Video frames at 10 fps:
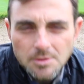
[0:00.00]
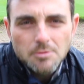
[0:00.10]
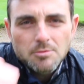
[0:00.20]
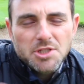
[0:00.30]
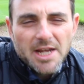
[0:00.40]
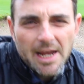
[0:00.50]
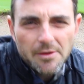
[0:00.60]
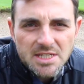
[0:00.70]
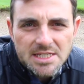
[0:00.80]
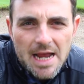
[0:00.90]
So check out
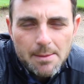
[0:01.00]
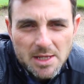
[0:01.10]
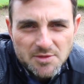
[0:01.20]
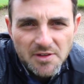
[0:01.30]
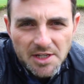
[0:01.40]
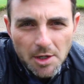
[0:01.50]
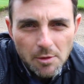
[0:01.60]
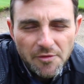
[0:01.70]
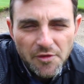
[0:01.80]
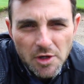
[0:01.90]
this time-lapse video.
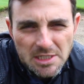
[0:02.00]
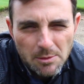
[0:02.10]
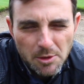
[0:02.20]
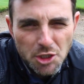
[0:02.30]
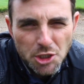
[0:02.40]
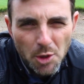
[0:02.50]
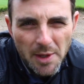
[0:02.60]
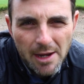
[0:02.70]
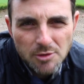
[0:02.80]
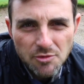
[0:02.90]
First I'm going to show
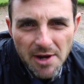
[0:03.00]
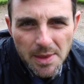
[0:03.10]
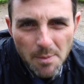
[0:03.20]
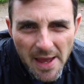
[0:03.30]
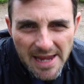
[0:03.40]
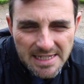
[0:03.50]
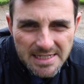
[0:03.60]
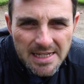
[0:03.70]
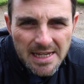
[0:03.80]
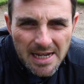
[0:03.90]
you how to rake the base,
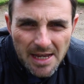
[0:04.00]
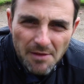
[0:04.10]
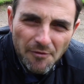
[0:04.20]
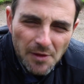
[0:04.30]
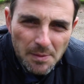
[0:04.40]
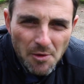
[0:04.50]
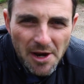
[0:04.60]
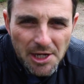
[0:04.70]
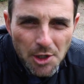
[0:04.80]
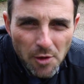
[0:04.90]
and then flip the
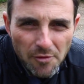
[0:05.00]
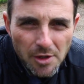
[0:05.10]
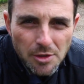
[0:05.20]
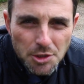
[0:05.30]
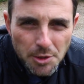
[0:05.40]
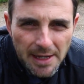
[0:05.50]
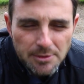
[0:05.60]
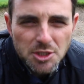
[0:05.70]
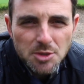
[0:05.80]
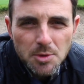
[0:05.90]
rake over and show you how
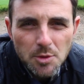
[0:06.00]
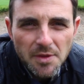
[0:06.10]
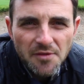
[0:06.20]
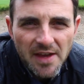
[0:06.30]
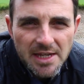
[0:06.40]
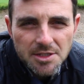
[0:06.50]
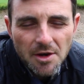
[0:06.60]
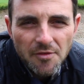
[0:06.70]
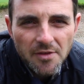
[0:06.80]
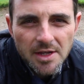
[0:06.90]
to smooth the face off.